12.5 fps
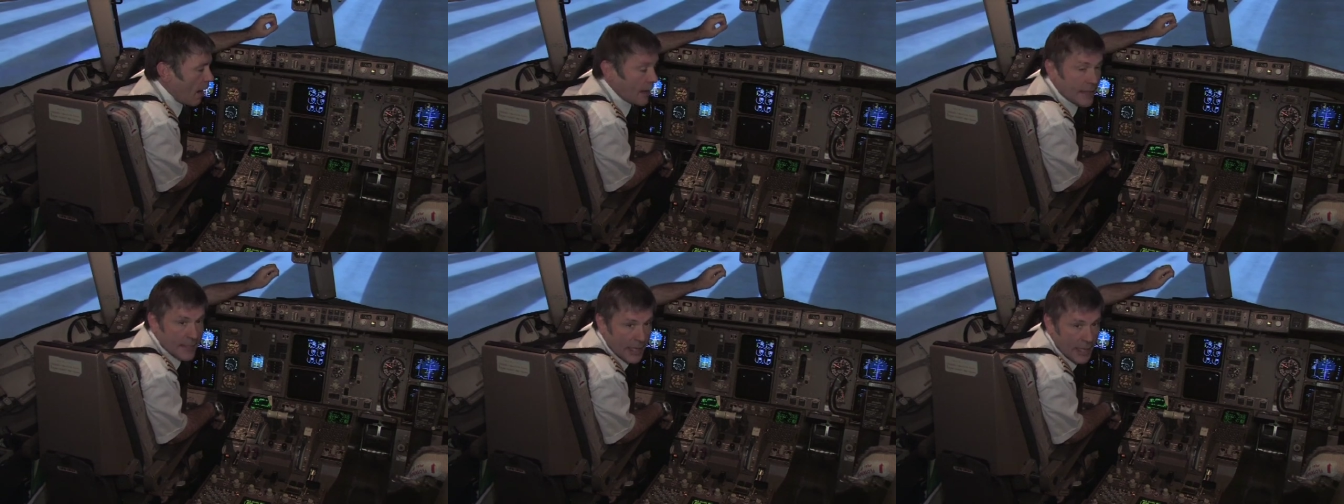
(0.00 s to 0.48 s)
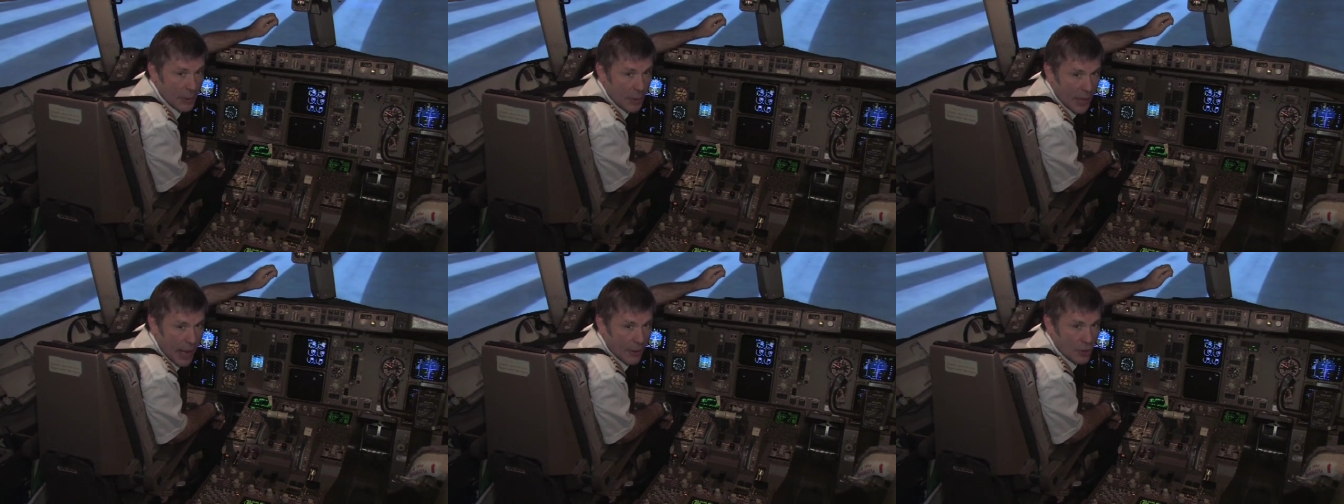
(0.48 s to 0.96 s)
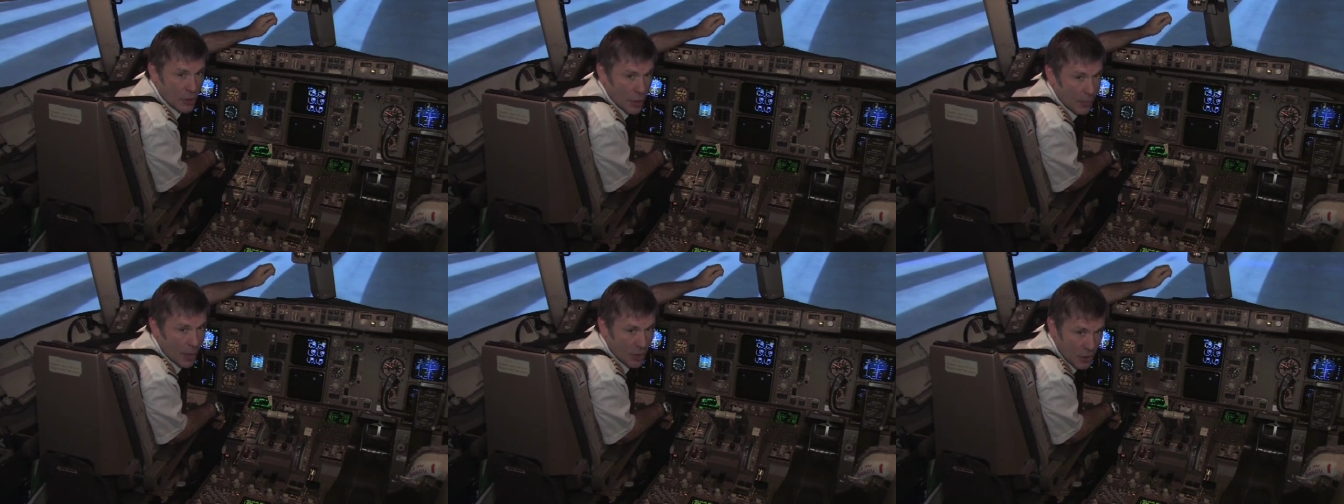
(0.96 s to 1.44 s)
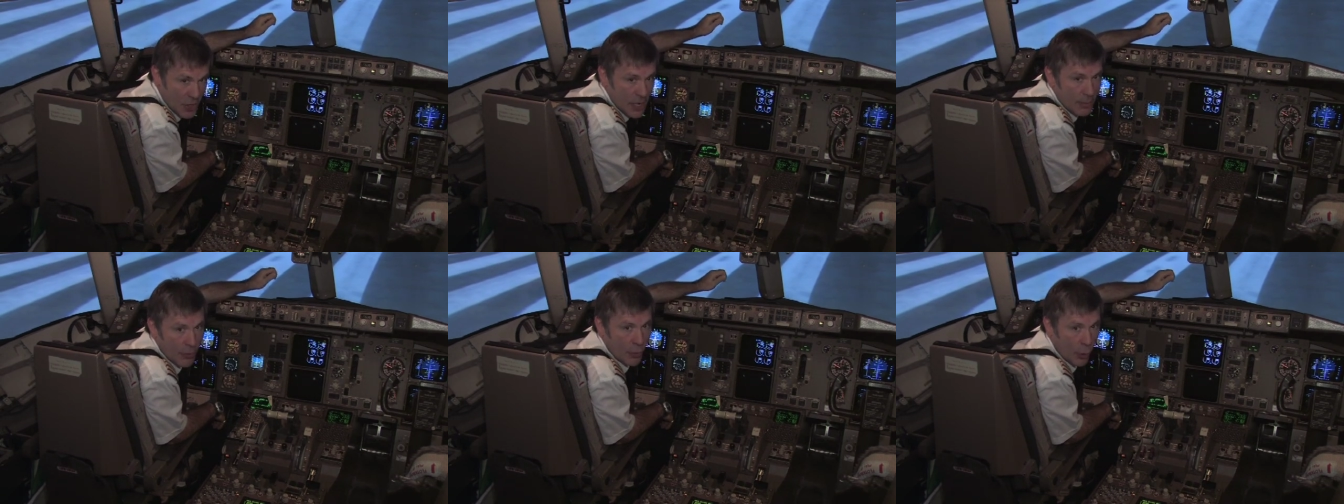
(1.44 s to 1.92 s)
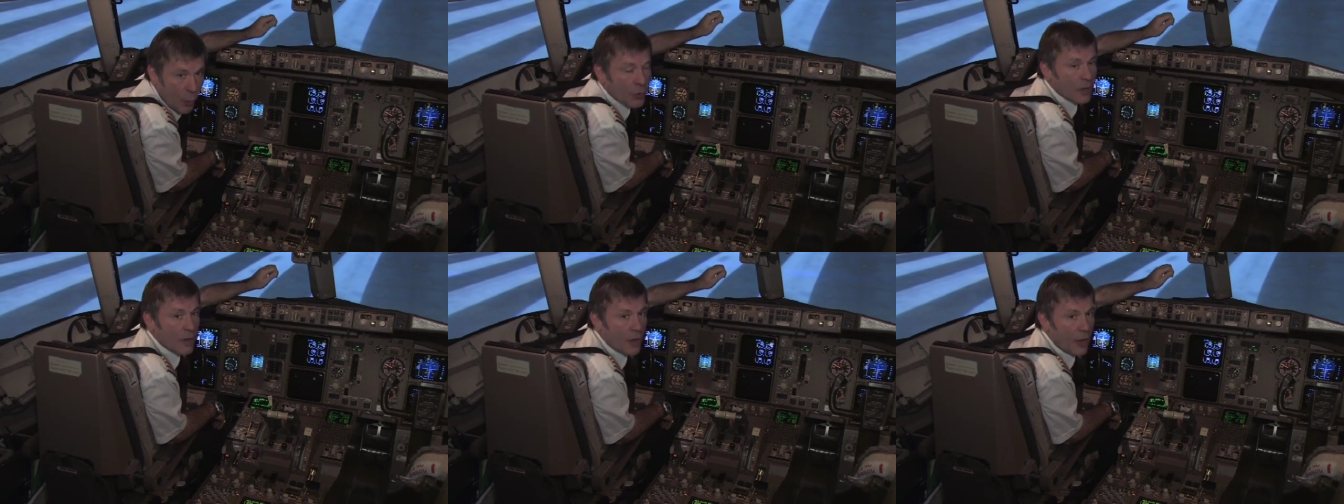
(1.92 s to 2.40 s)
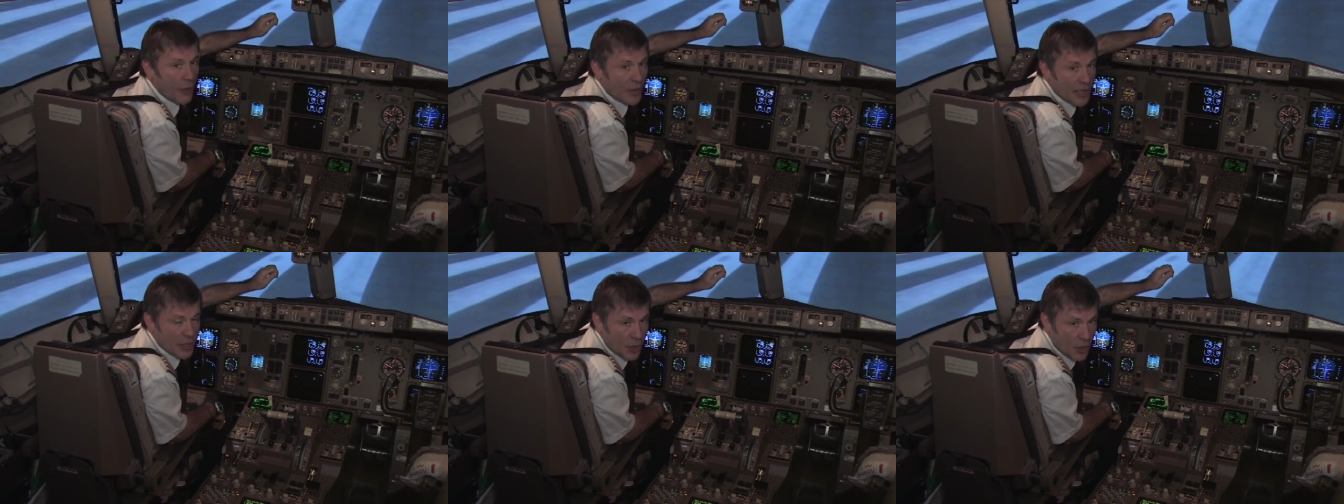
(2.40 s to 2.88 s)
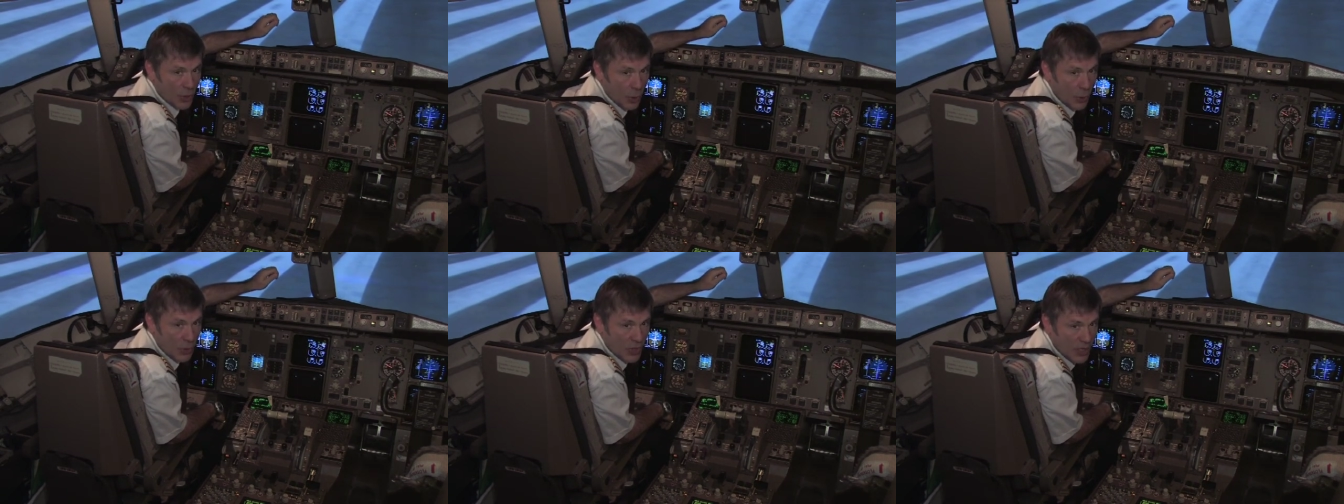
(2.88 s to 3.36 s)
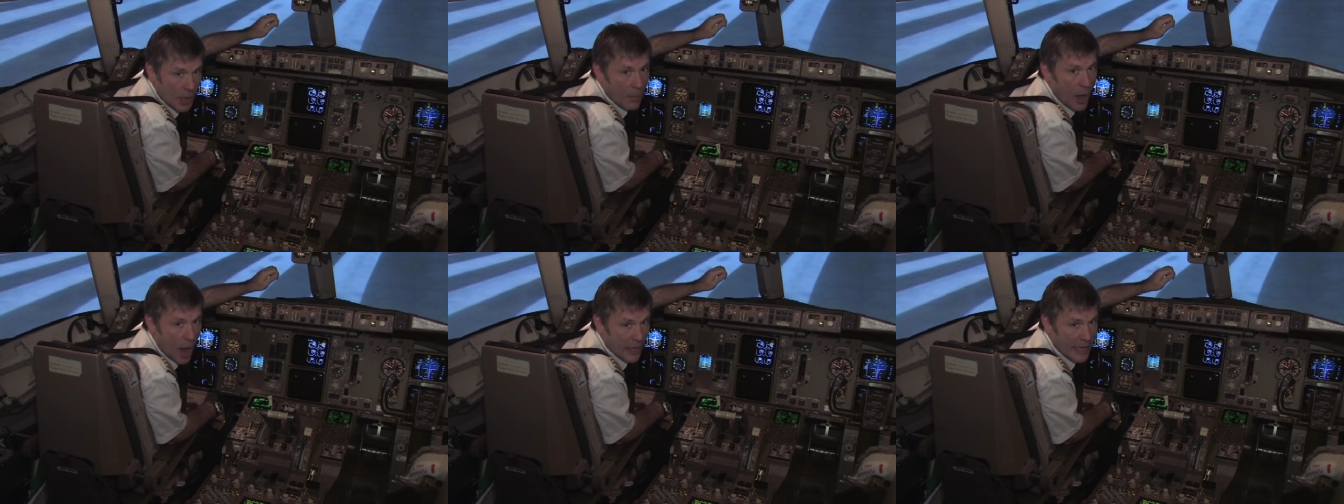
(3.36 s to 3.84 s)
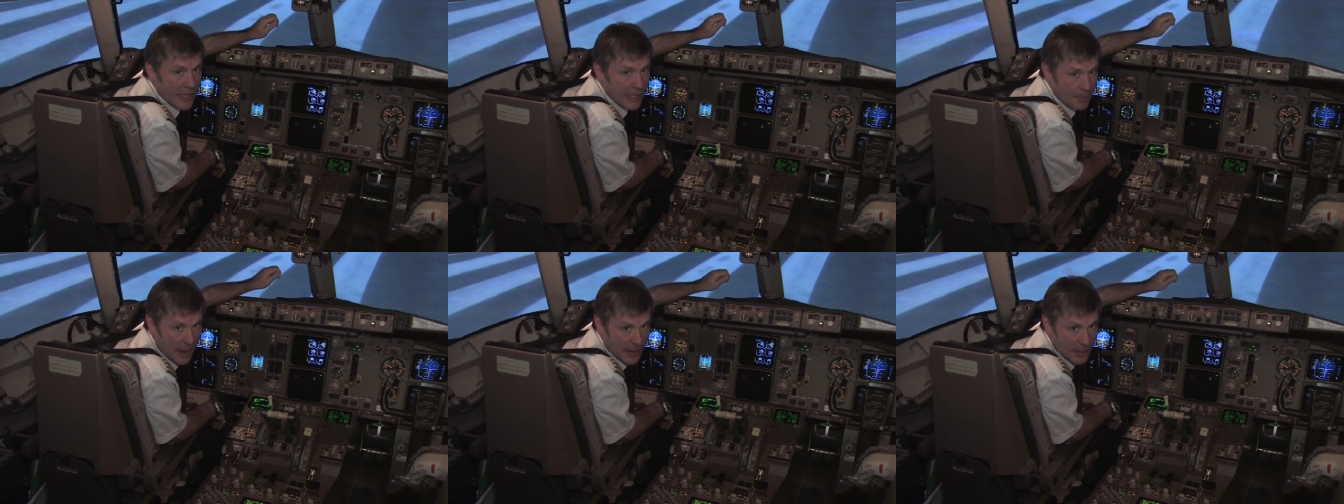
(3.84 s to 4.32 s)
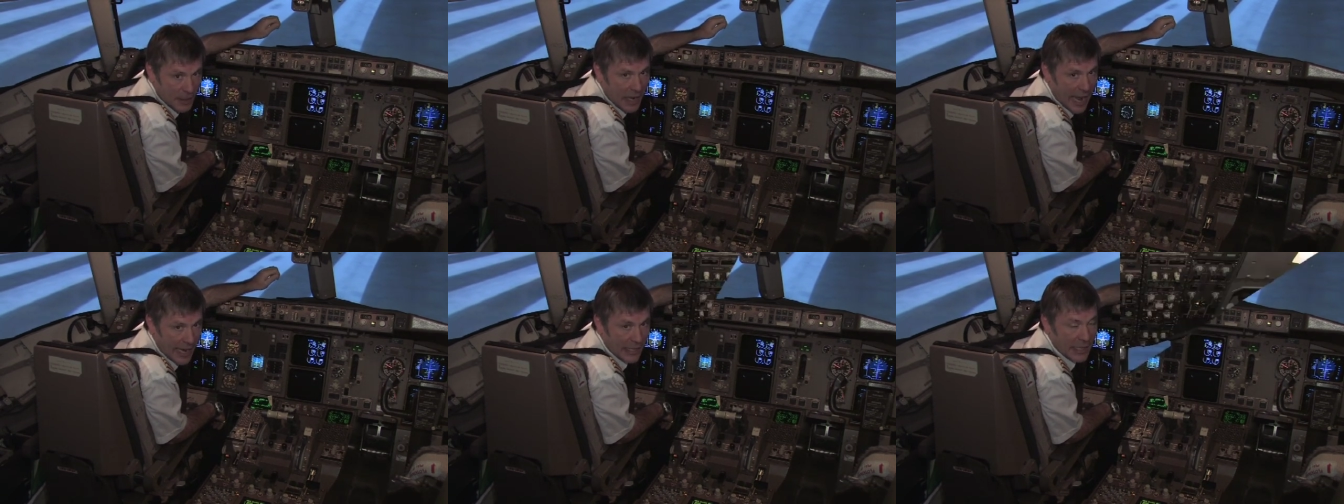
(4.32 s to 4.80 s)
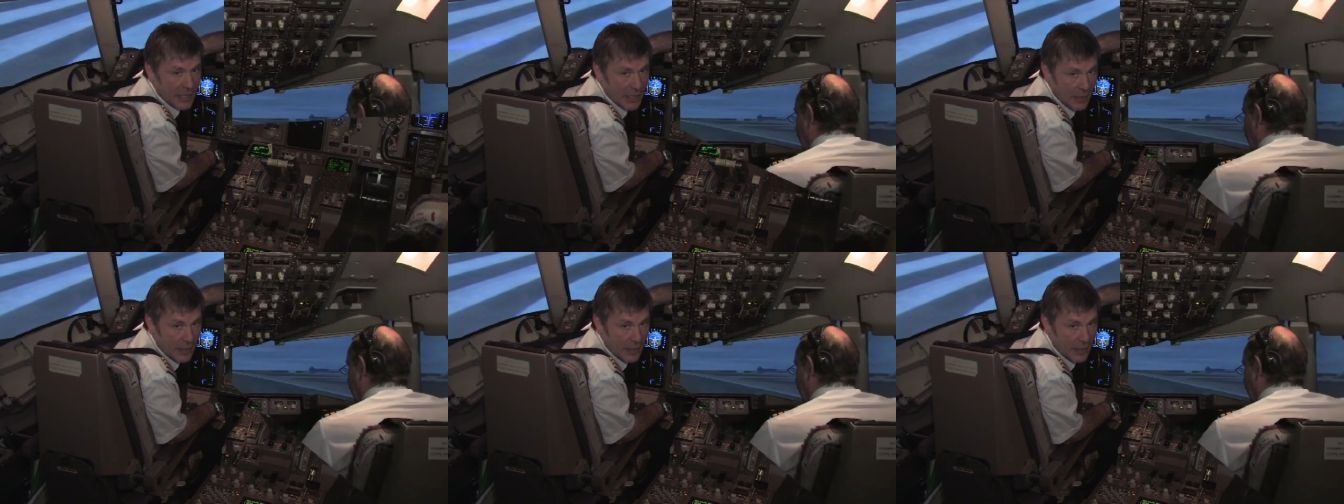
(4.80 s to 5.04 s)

I can tell you without too much deep thought that it's going to cause some unexpected handling